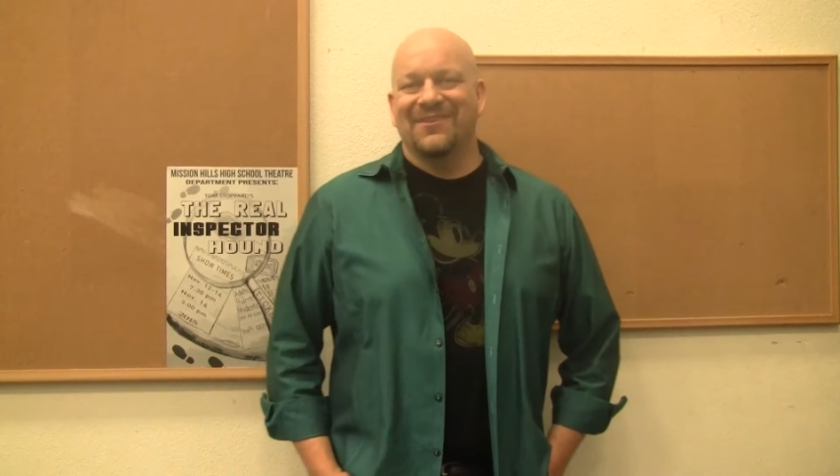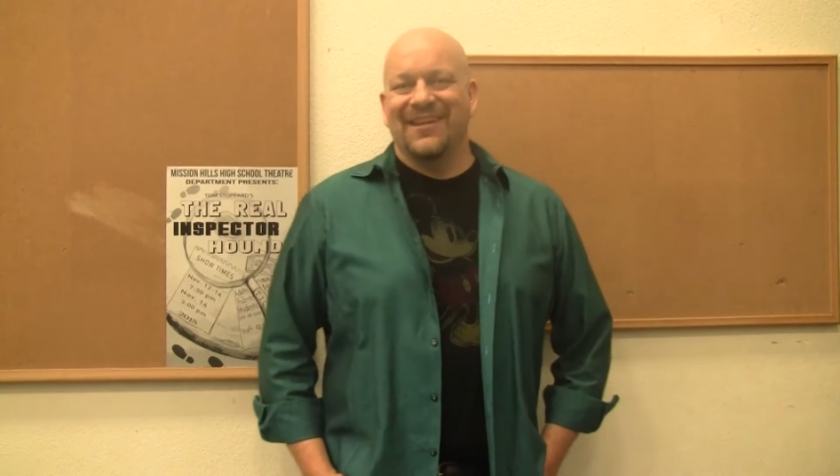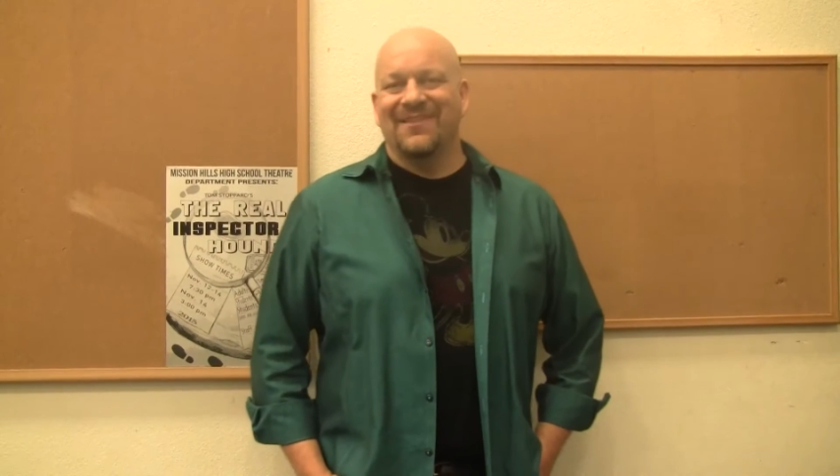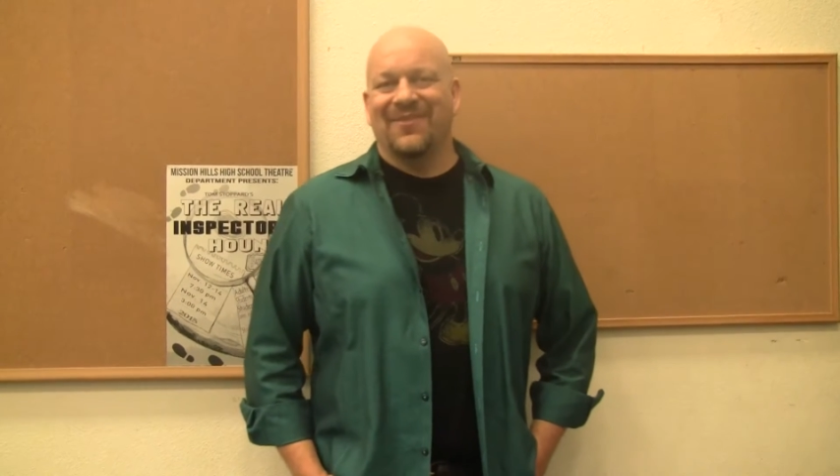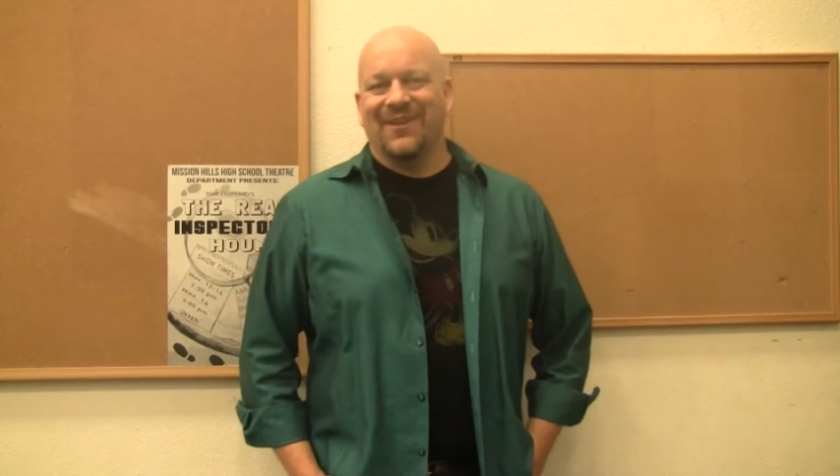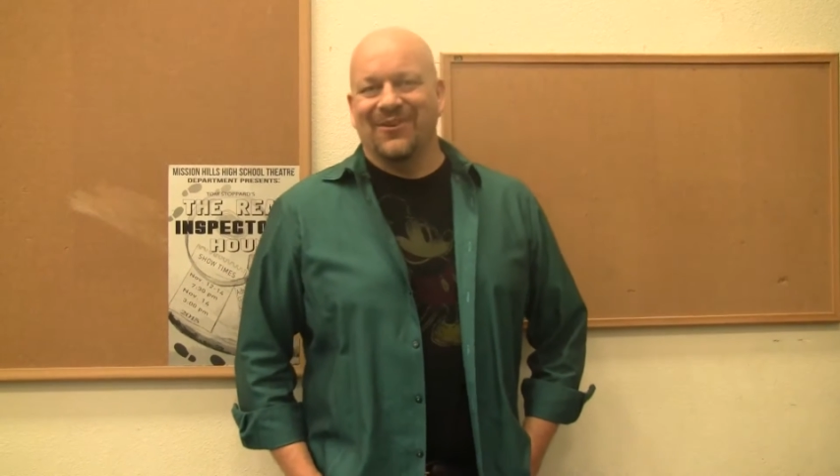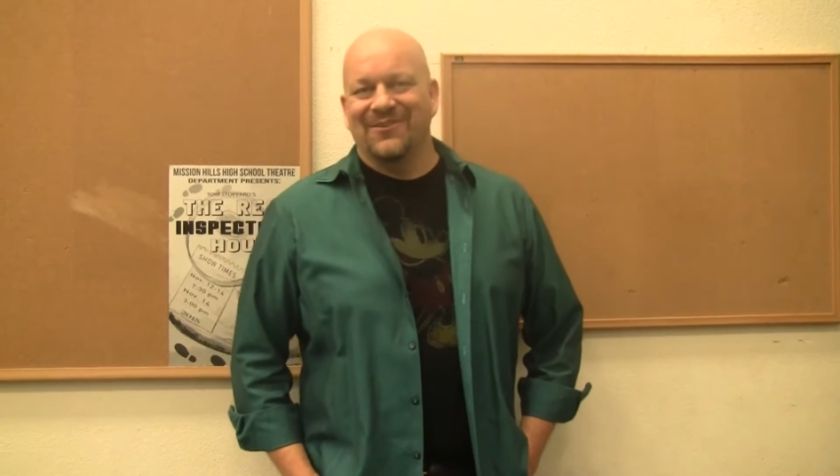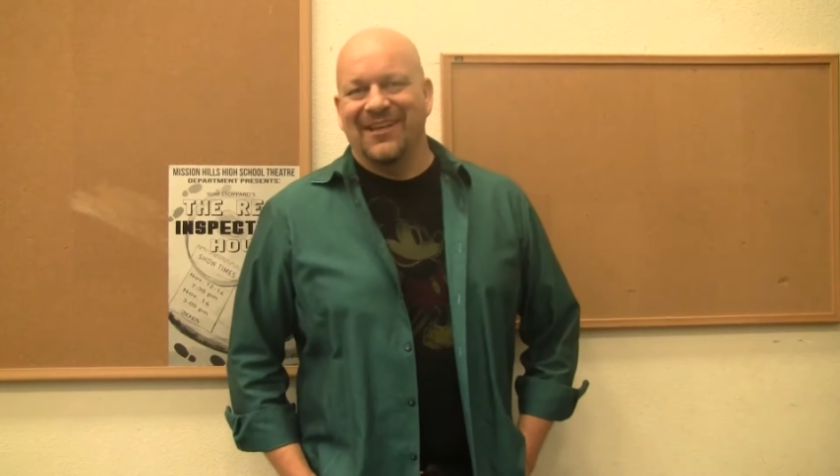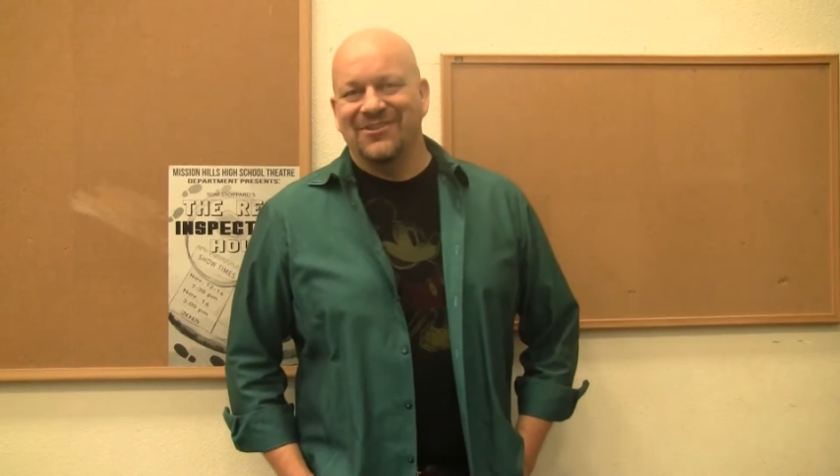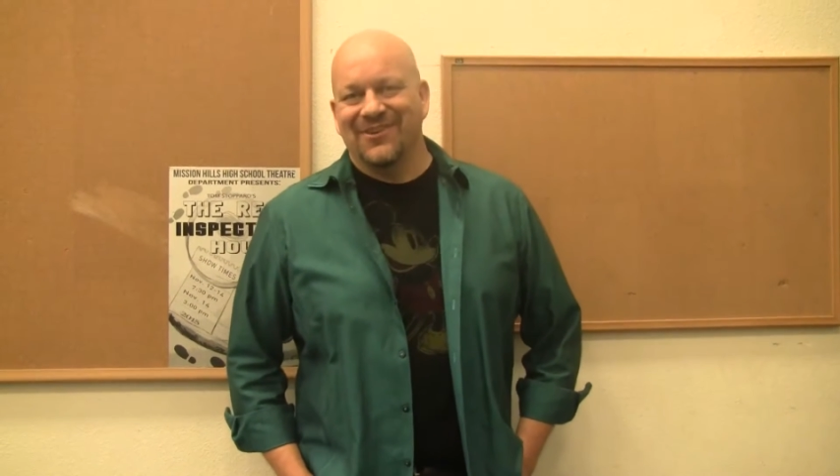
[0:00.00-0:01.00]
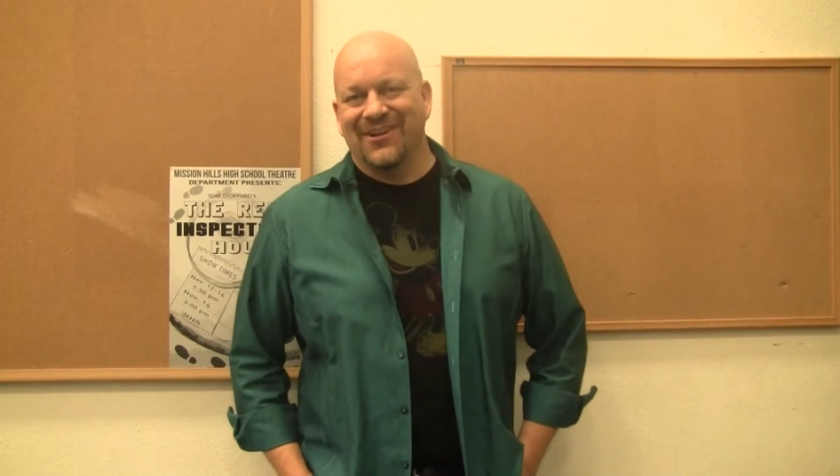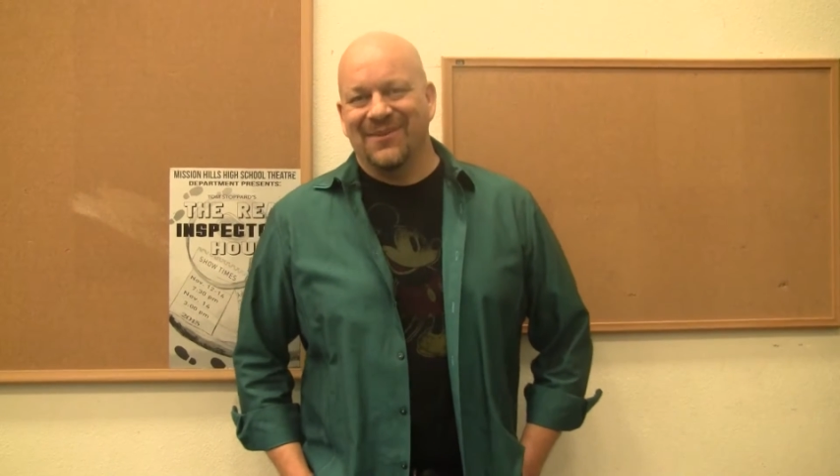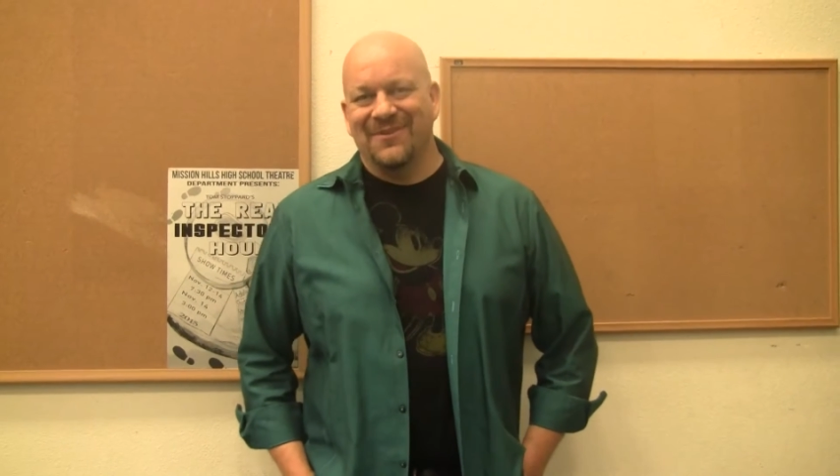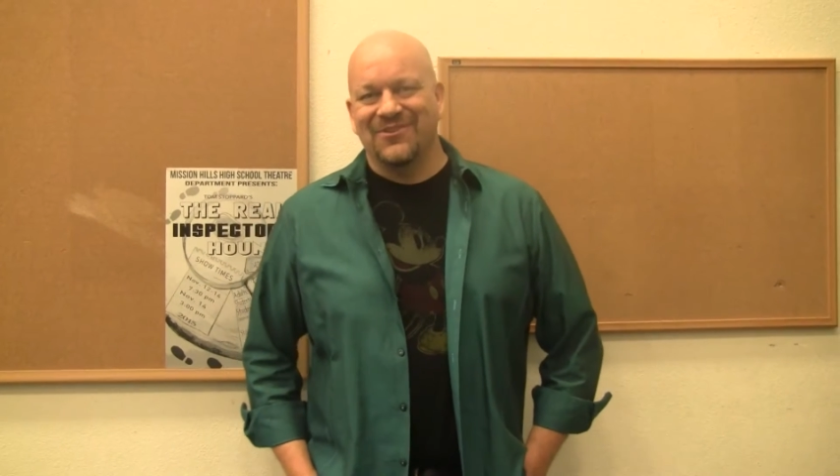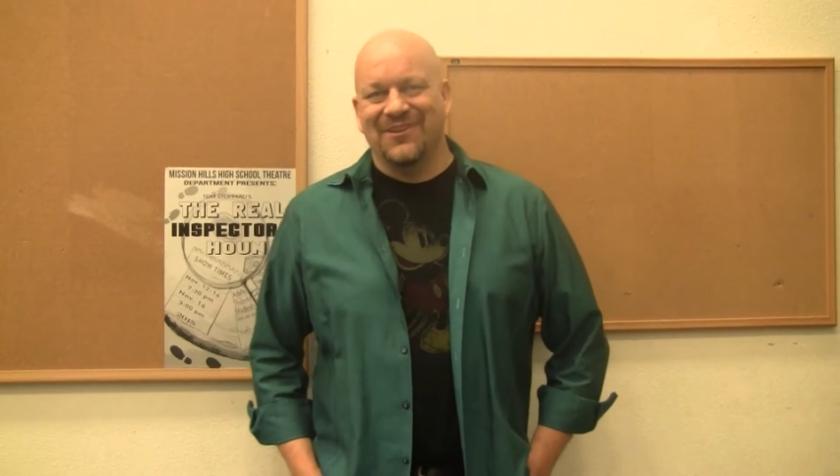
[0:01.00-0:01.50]
D, the theater teacher
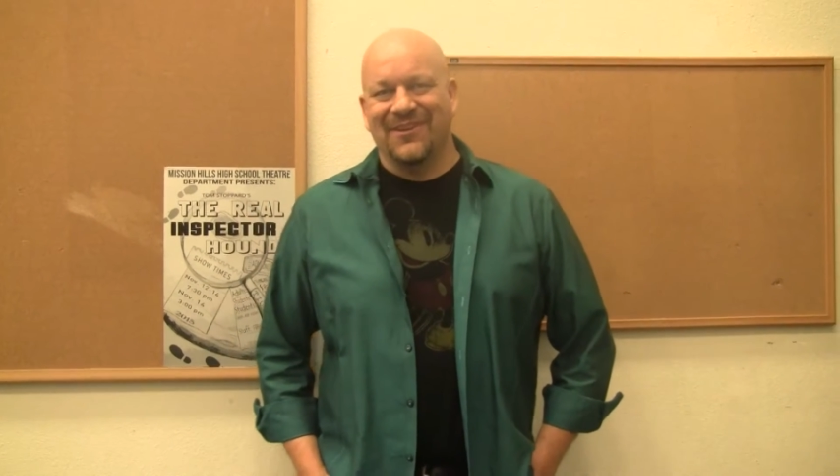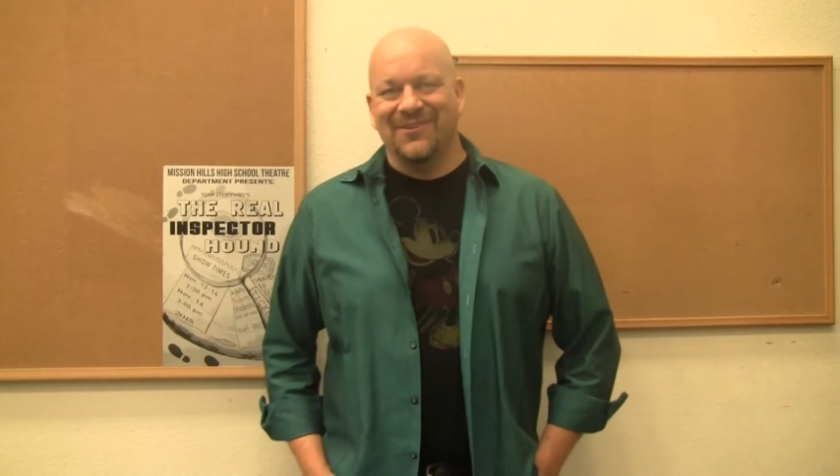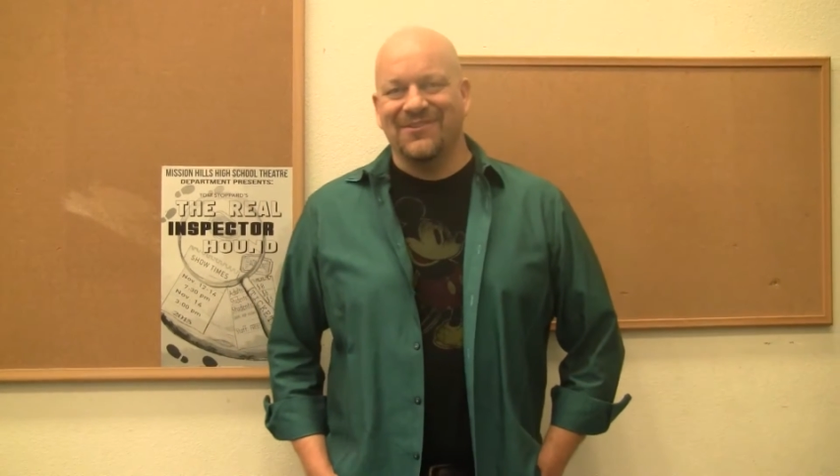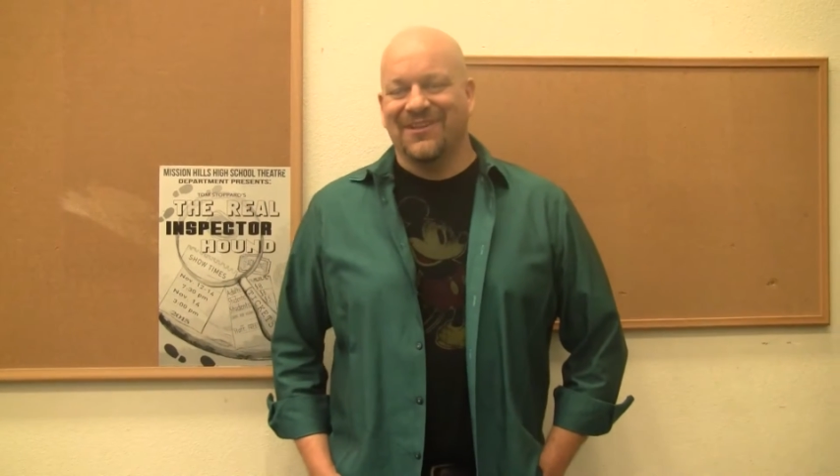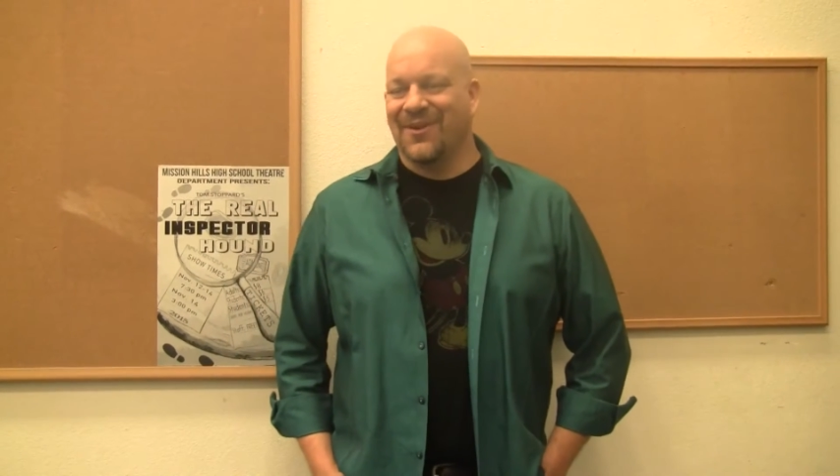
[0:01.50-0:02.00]
here at Mission Hills,